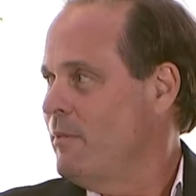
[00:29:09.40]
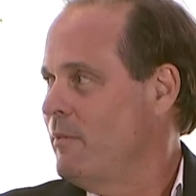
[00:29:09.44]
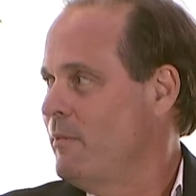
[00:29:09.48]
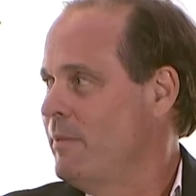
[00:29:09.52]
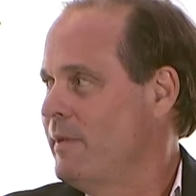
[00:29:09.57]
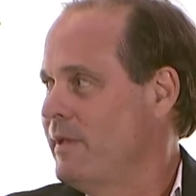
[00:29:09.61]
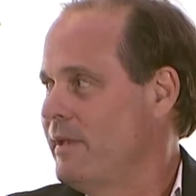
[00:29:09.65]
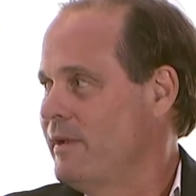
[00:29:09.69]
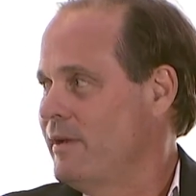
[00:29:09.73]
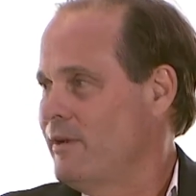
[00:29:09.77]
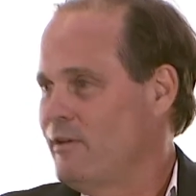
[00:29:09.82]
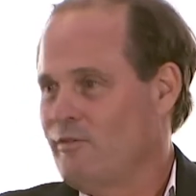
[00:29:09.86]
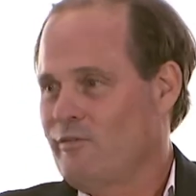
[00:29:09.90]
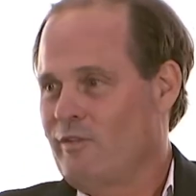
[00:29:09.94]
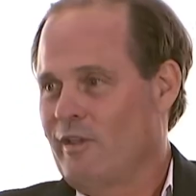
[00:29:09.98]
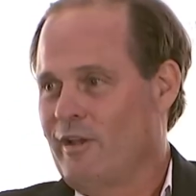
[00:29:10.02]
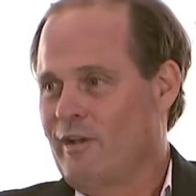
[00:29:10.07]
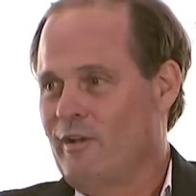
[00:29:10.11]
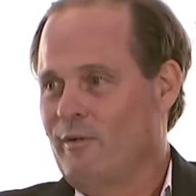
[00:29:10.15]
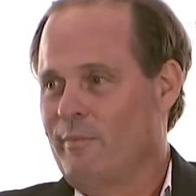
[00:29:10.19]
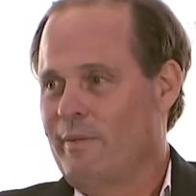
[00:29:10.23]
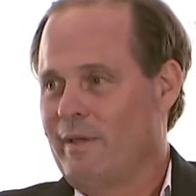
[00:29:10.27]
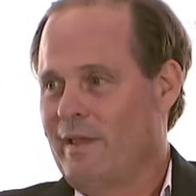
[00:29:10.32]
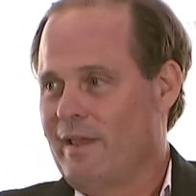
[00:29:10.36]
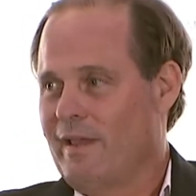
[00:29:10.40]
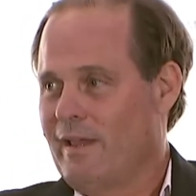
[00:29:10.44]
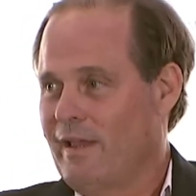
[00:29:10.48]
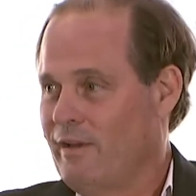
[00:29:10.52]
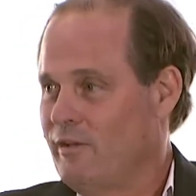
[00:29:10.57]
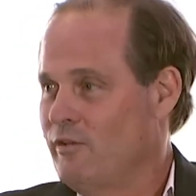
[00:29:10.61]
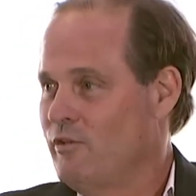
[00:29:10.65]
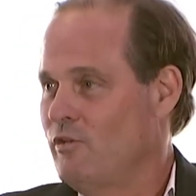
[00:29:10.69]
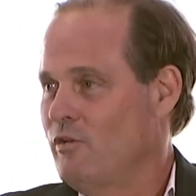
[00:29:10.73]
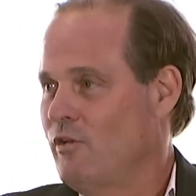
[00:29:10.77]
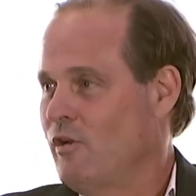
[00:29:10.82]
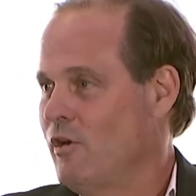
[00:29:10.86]
B, or single B,
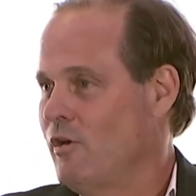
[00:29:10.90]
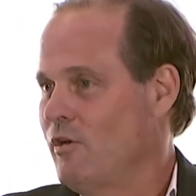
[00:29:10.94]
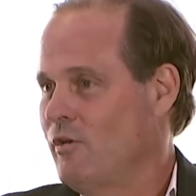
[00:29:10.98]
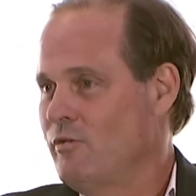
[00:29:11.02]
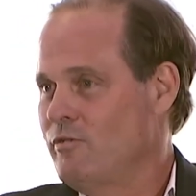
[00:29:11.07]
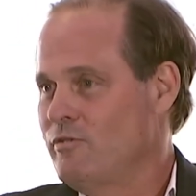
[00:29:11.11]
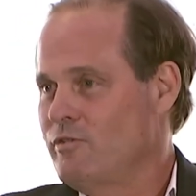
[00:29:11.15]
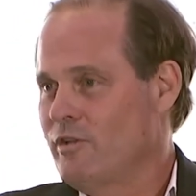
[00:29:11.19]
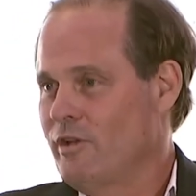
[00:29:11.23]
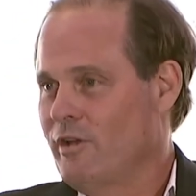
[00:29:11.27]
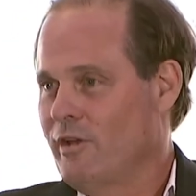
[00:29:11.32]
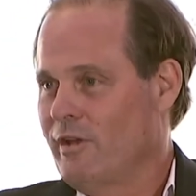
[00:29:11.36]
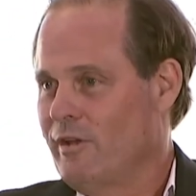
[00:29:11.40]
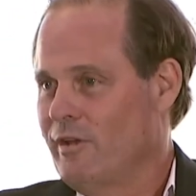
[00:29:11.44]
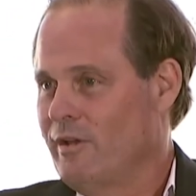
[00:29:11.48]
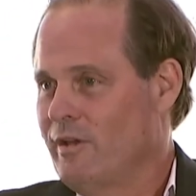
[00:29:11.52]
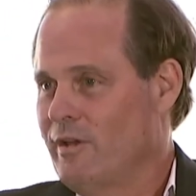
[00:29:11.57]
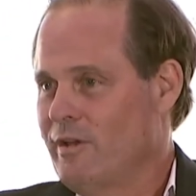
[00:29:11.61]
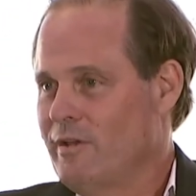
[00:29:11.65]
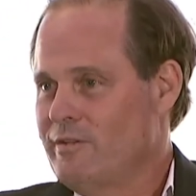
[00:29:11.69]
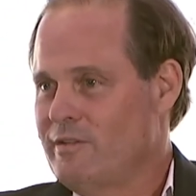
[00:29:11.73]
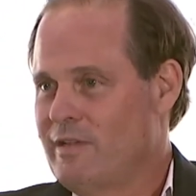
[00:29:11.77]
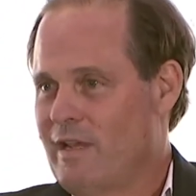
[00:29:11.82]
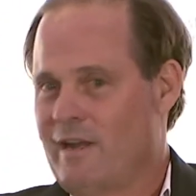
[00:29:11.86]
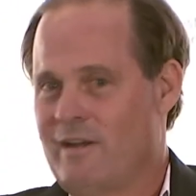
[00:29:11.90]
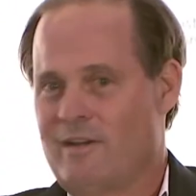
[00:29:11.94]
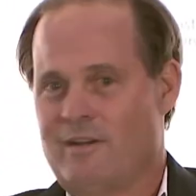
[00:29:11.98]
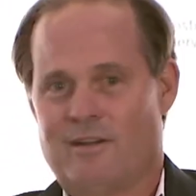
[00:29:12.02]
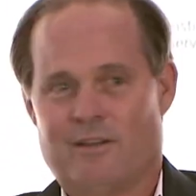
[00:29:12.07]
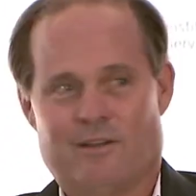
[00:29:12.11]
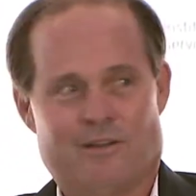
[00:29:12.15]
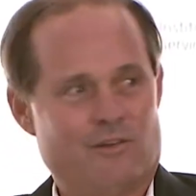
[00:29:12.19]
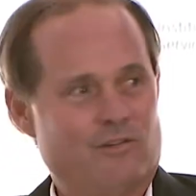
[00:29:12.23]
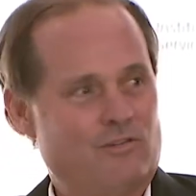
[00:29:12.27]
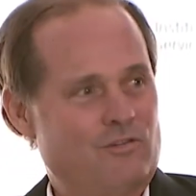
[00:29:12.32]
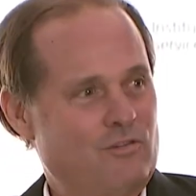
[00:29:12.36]
and you go to 10
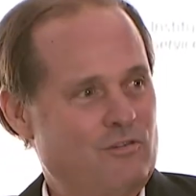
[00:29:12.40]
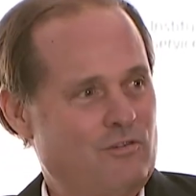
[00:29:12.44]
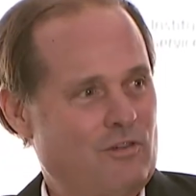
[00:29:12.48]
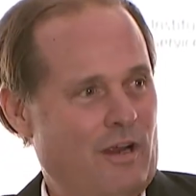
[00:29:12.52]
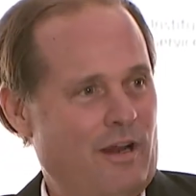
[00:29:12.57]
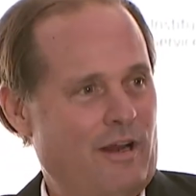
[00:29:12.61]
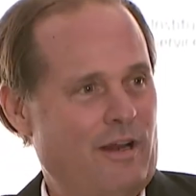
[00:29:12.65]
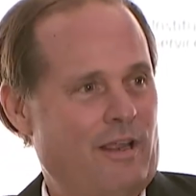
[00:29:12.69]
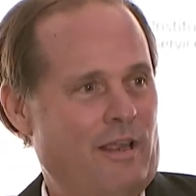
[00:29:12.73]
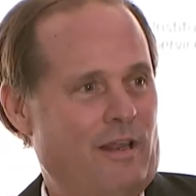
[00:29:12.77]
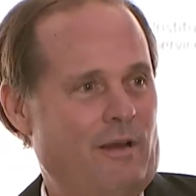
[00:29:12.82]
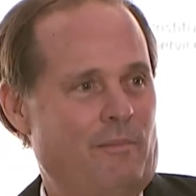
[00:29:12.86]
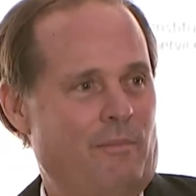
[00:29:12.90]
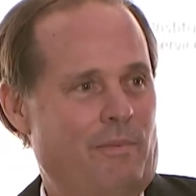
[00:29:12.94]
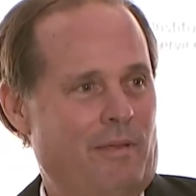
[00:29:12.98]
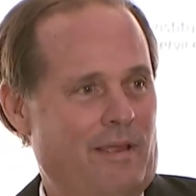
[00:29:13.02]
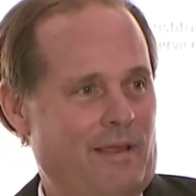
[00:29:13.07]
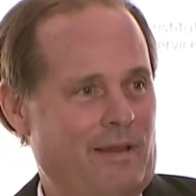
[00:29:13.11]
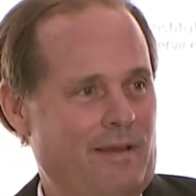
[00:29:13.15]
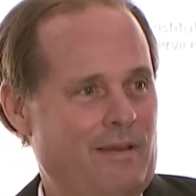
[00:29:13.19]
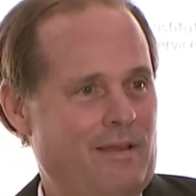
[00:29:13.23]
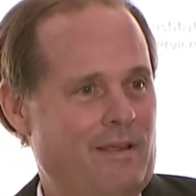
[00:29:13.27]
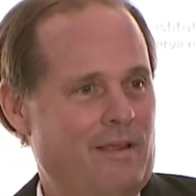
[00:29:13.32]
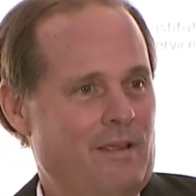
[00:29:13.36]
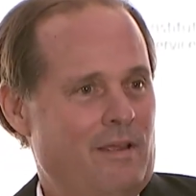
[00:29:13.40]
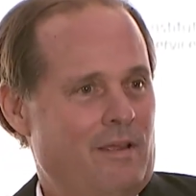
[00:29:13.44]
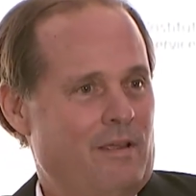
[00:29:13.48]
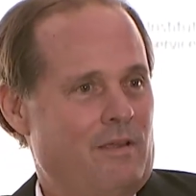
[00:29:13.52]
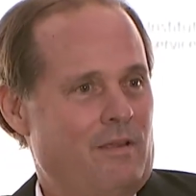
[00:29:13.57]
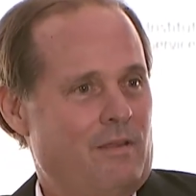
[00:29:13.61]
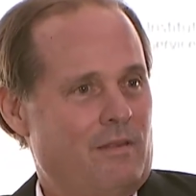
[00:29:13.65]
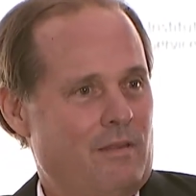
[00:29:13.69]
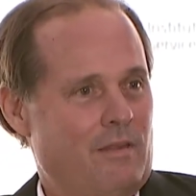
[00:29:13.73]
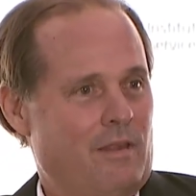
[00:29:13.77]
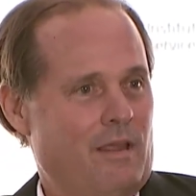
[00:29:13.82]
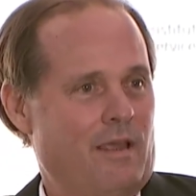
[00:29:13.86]
dealers and try to get a bid,
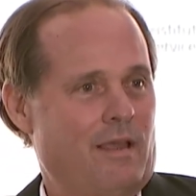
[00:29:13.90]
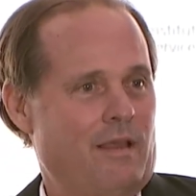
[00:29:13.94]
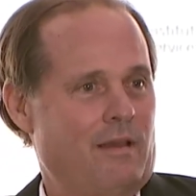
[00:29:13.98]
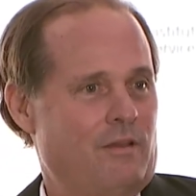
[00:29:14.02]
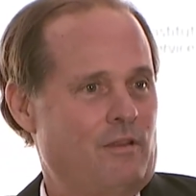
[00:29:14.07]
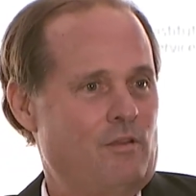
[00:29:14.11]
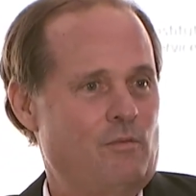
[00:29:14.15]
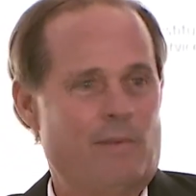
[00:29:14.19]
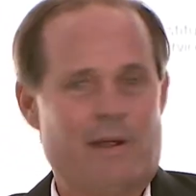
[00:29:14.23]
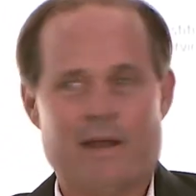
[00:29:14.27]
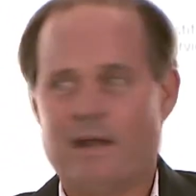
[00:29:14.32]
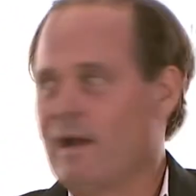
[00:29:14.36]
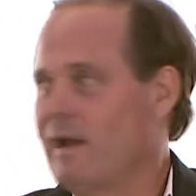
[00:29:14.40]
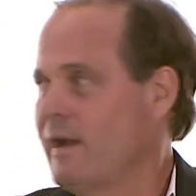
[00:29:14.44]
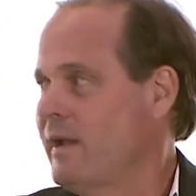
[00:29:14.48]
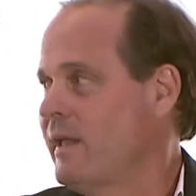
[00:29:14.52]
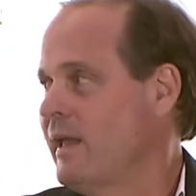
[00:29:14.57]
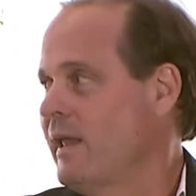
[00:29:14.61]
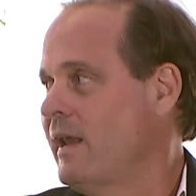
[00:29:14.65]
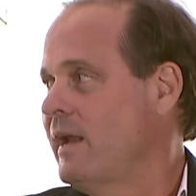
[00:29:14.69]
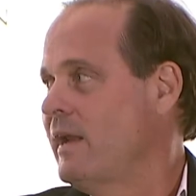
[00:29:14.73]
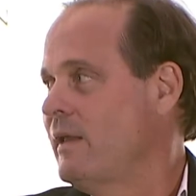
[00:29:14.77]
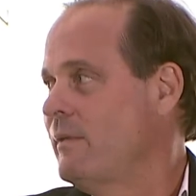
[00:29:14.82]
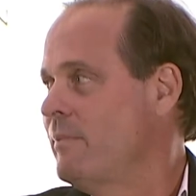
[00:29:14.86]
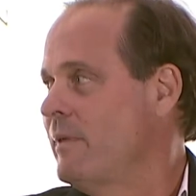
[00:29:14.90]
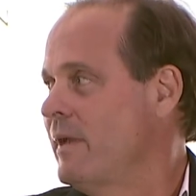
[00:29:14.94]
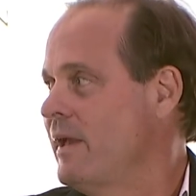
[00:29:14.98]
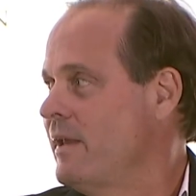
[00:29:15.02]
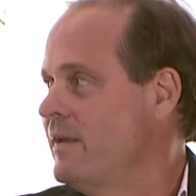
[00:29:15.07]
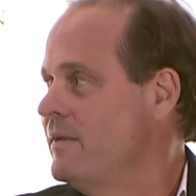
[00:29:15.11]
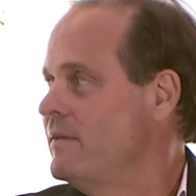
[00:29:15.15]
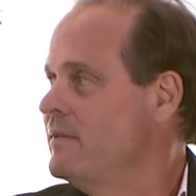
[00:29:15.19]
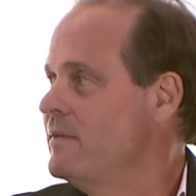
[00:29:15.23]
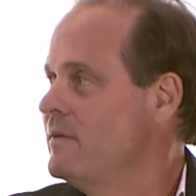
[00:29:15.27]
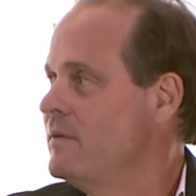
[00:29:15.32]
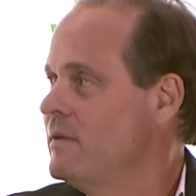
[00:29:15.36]
that you might not get any bid.